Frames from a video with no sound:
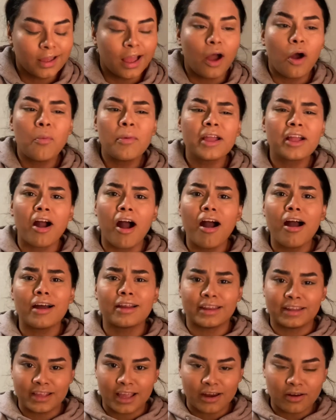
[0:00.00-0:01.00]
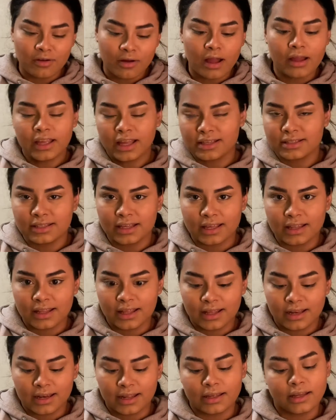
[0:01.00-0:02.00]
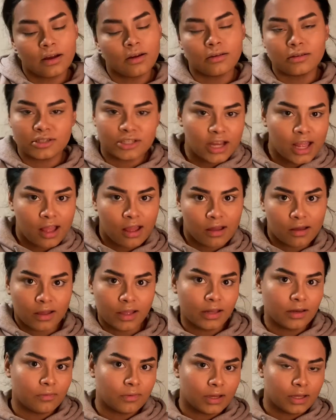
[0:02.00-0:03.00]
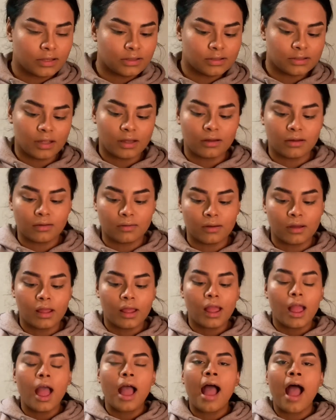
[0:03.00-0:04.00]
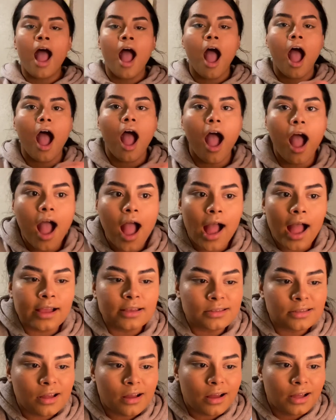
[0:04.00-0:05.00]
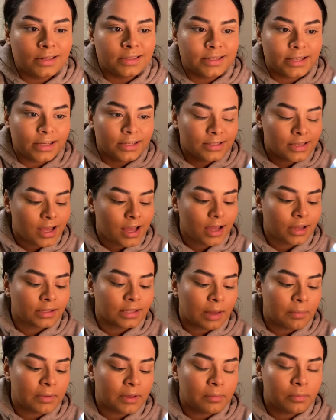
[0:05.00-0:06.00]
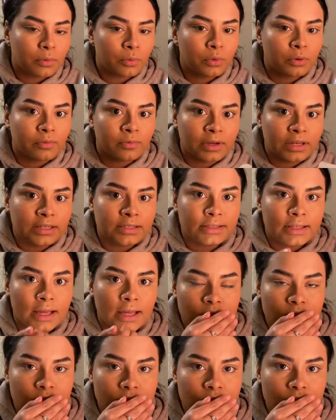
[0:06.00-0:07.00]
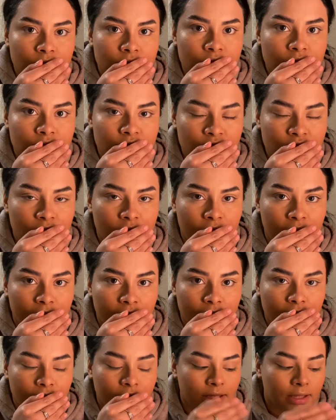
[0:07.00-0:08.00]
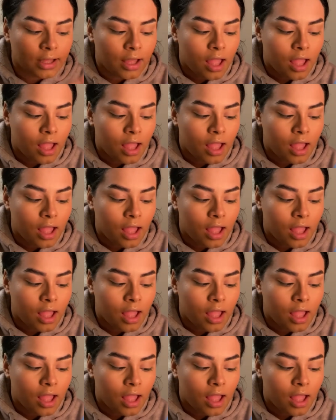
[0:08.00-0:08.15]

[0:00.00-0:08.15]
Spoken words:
Oh my god. Y'all know how y'all say that? Like, oh, cha. Anyway, so. I saw on TikTok that people would really say Chile.